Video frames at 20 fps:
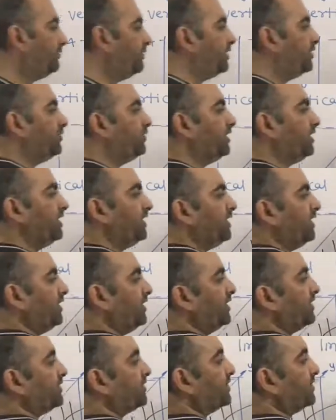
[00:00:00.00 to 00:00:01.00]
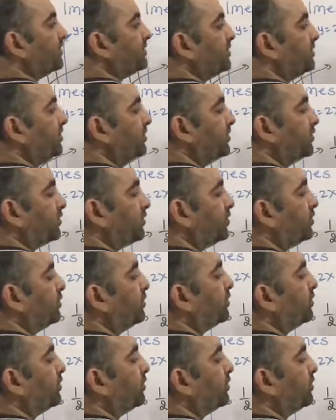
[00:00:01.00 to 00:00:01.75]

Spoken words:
I do integration 0 to